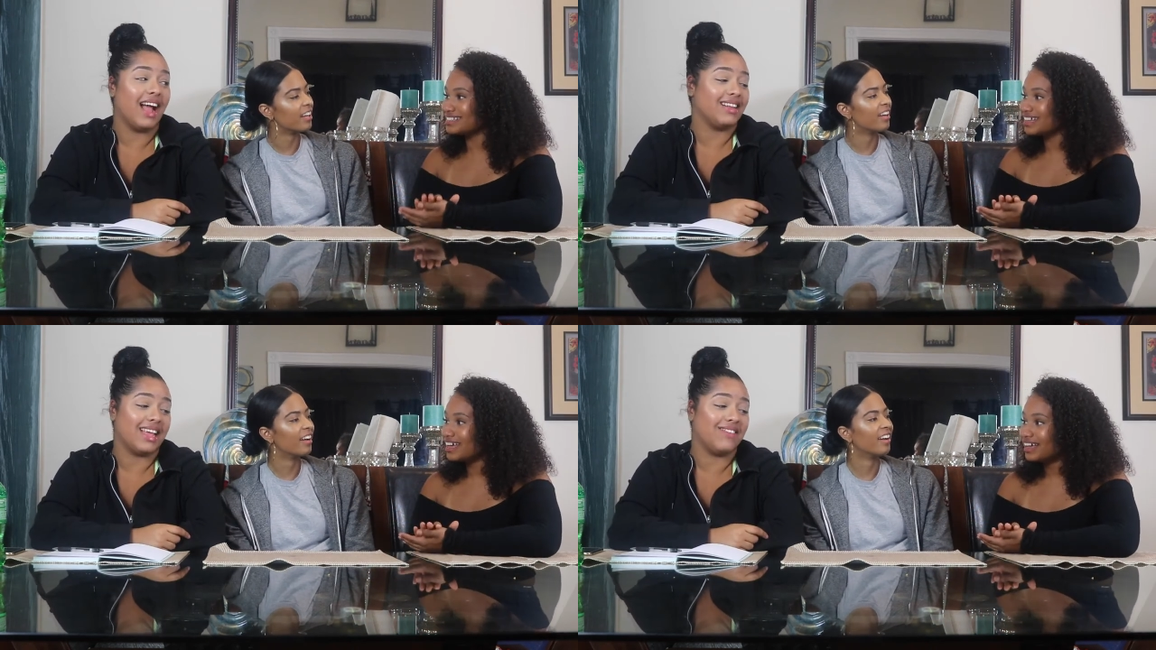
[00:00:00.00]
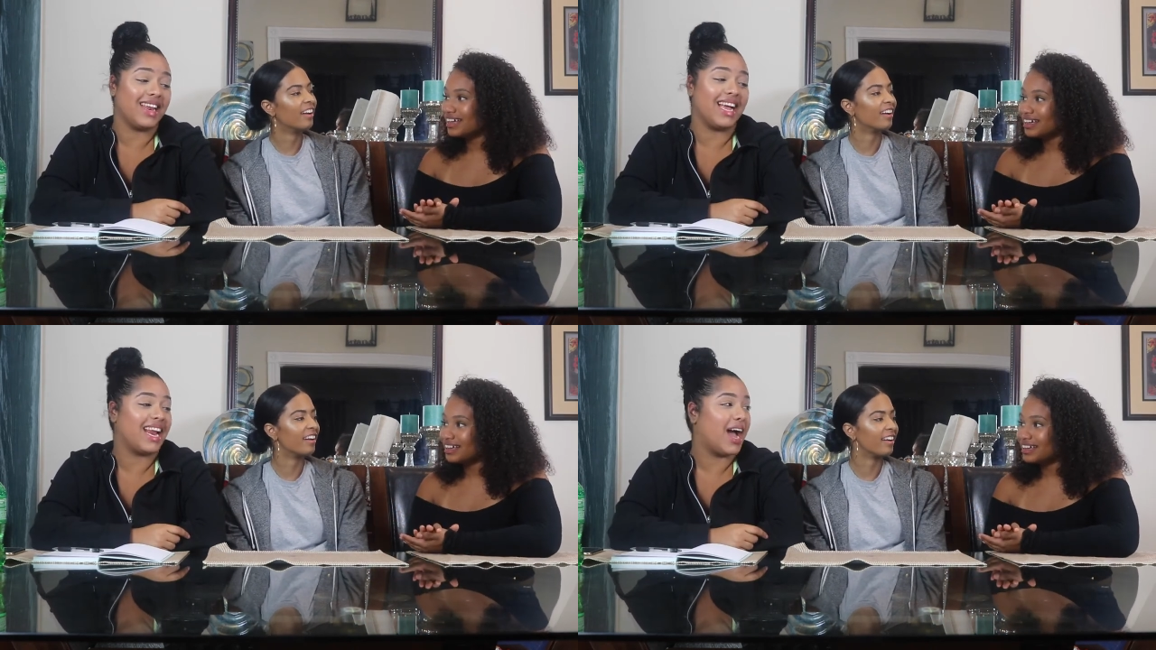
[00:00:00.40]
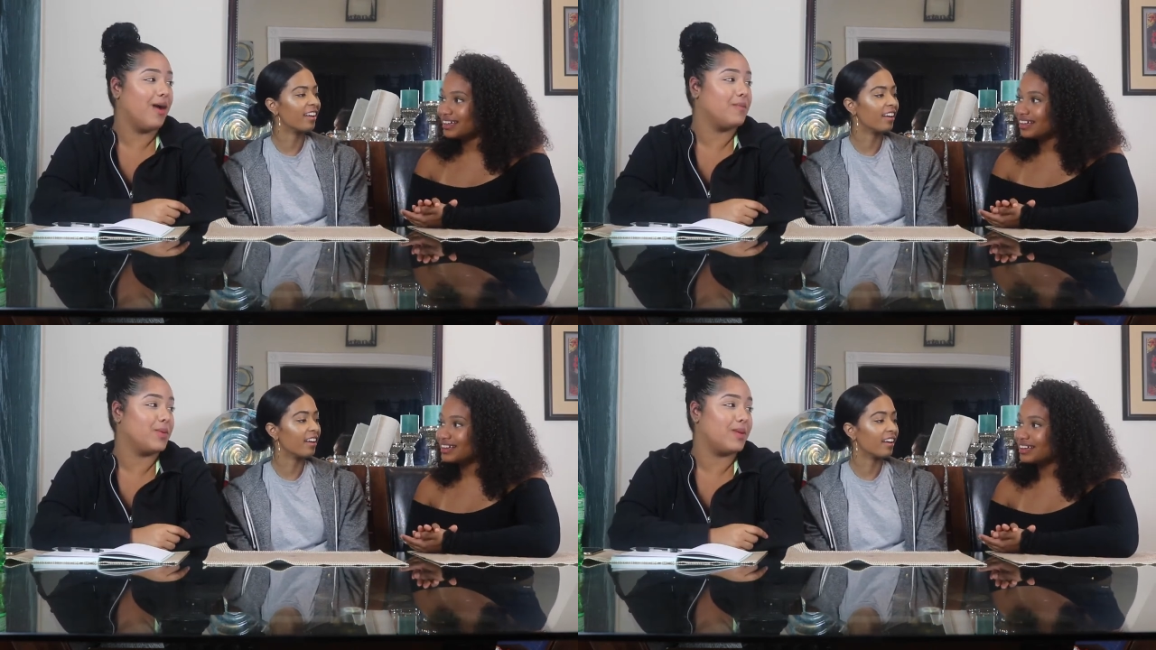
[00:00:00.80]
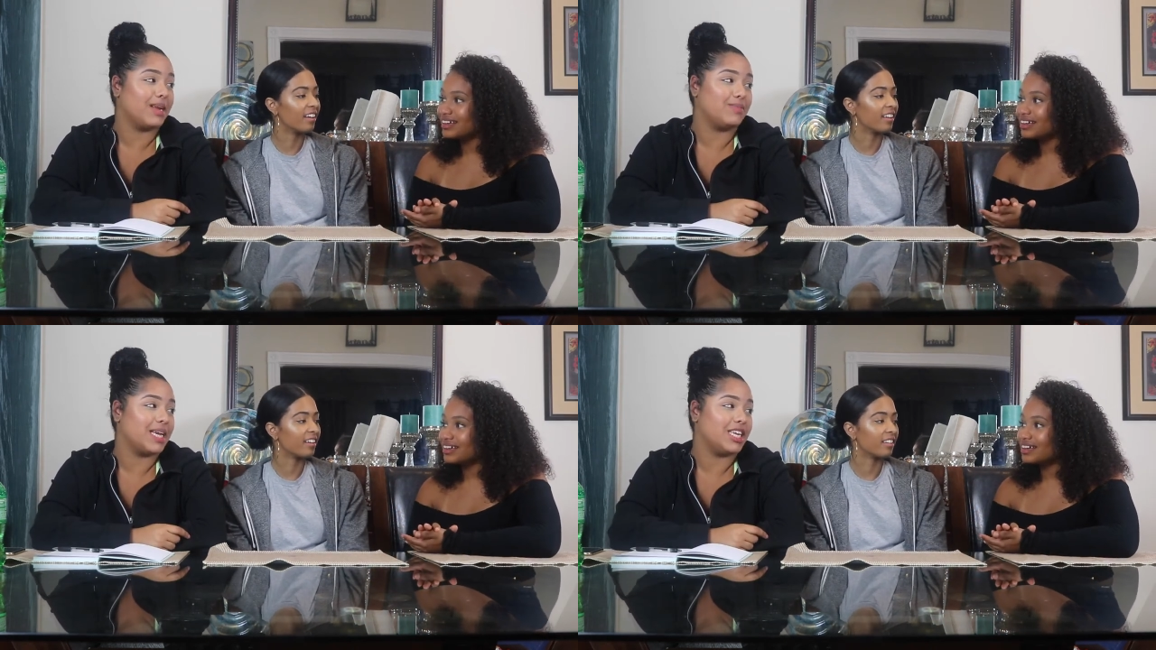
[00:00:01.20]
Speaker 1: Nah, David ain't gonna help you, but
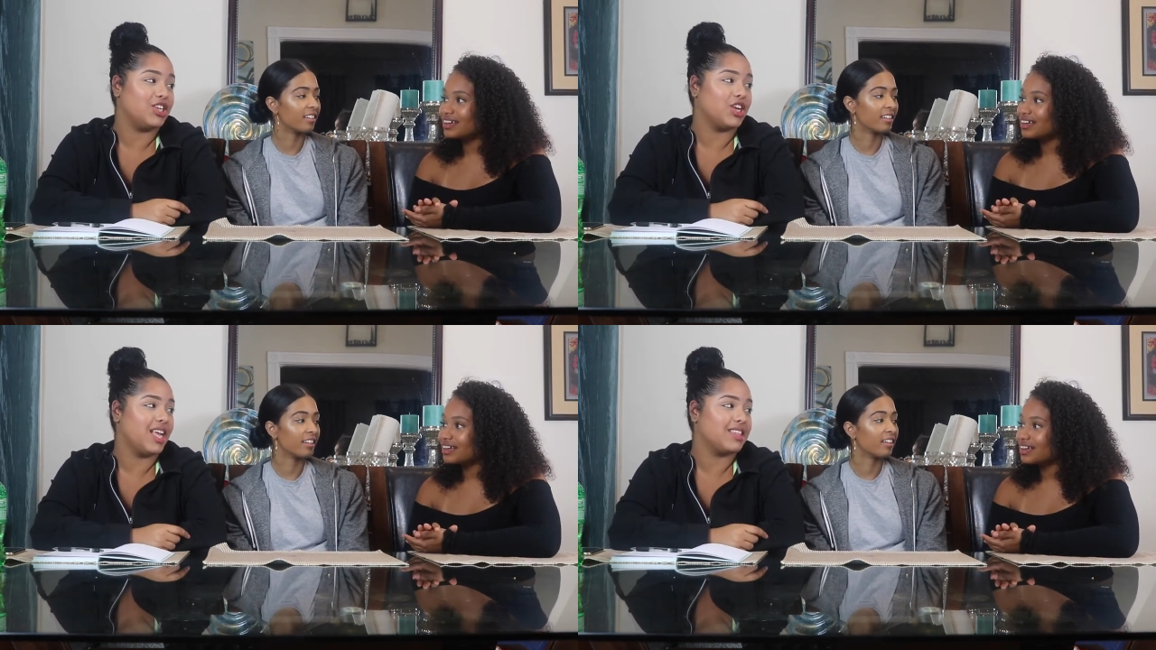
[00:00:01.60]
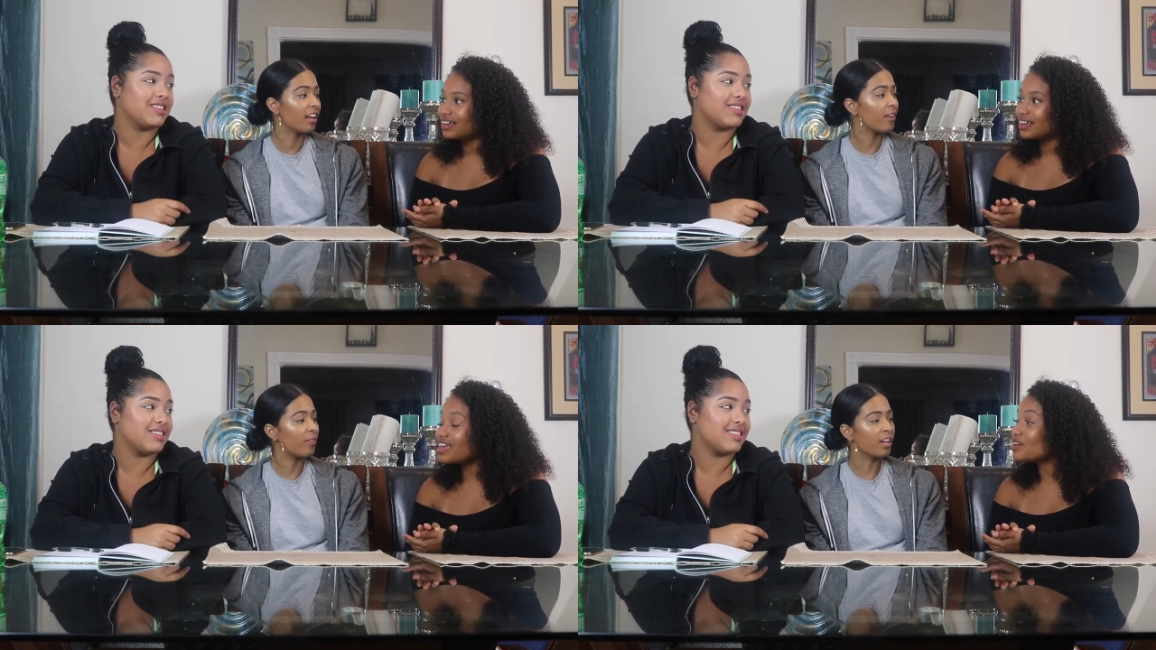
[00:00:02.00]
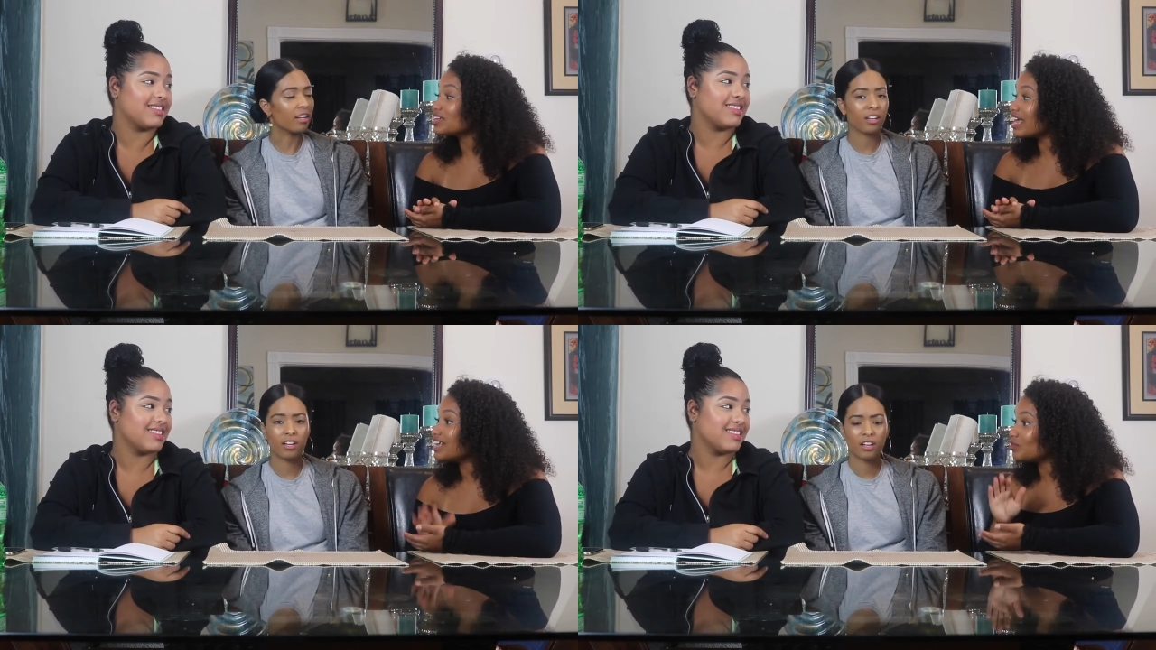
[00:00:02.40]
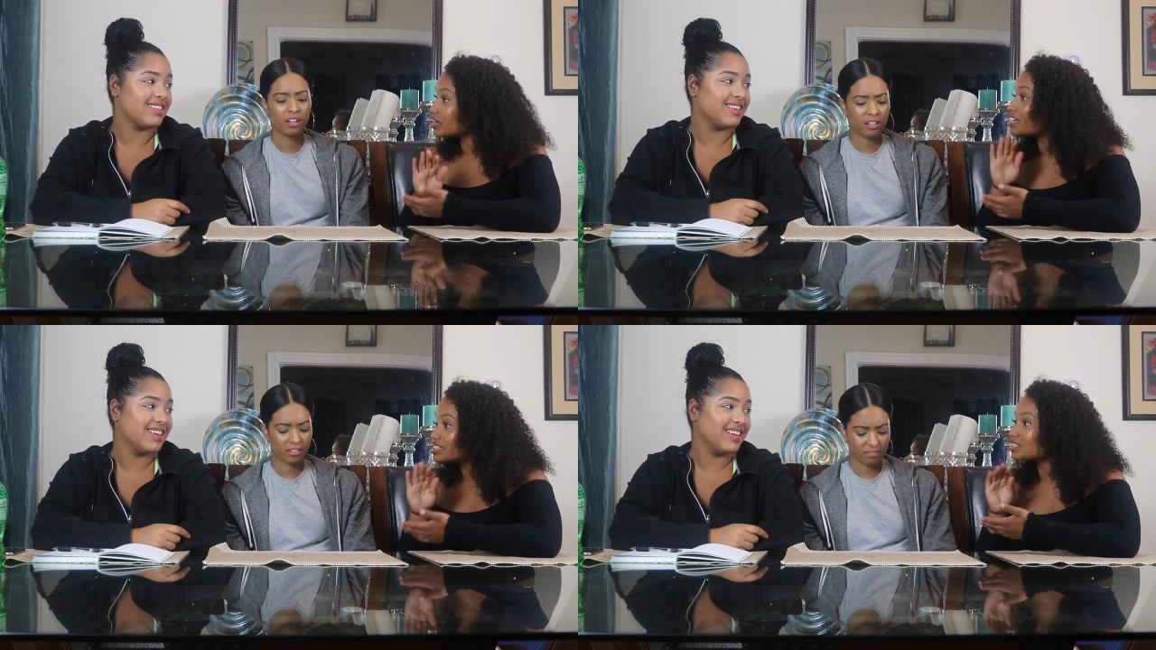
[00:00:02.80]
I pay the Jesus. He, he,
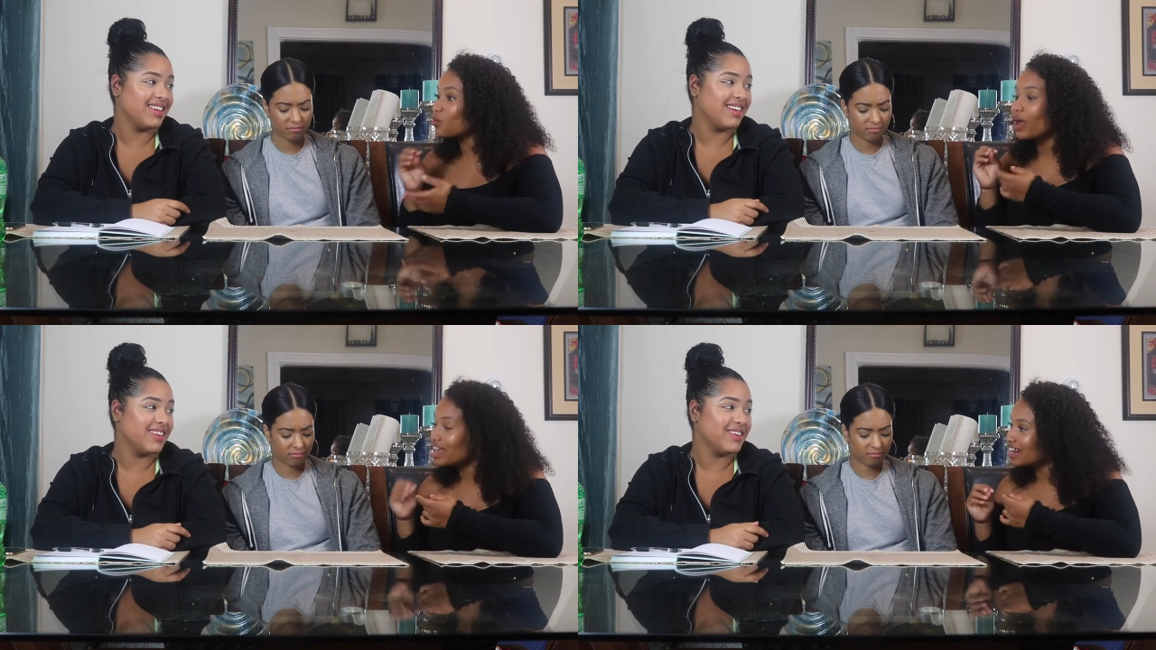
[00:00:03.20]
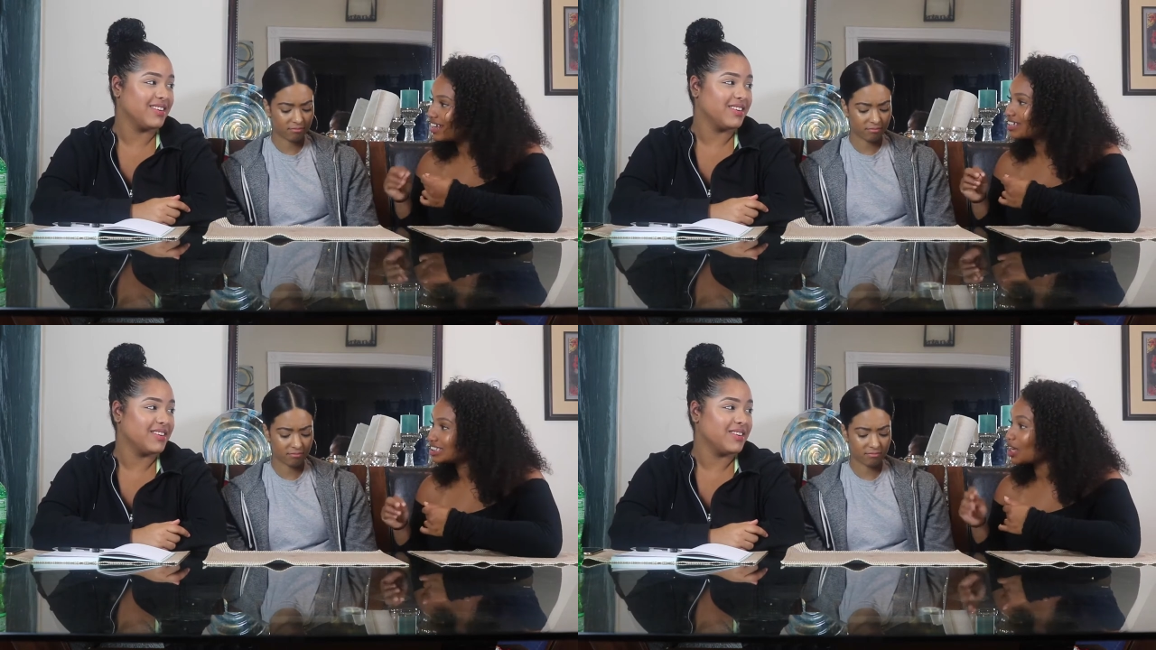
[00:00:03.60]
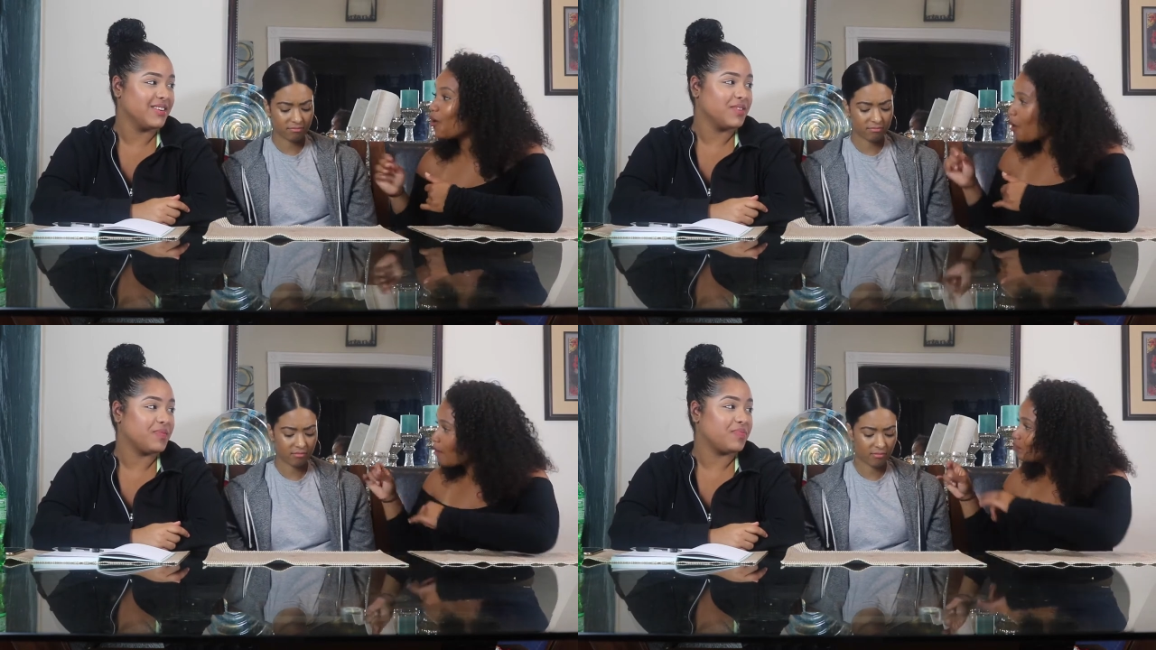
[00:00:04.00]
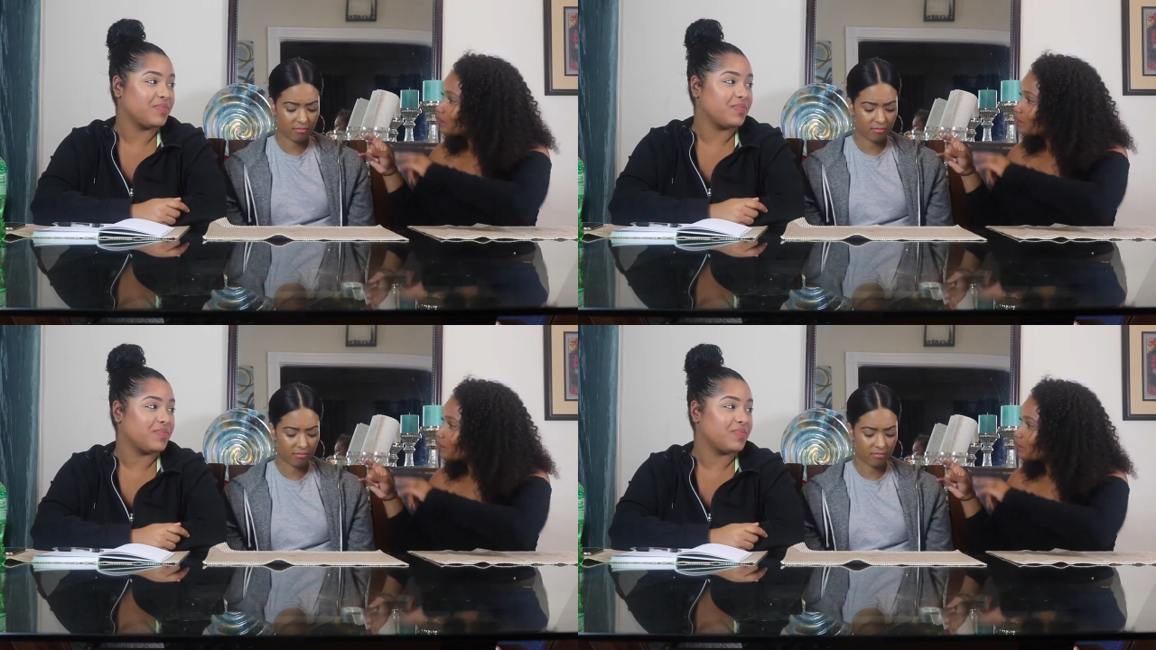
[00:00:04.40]
he's waiting, so.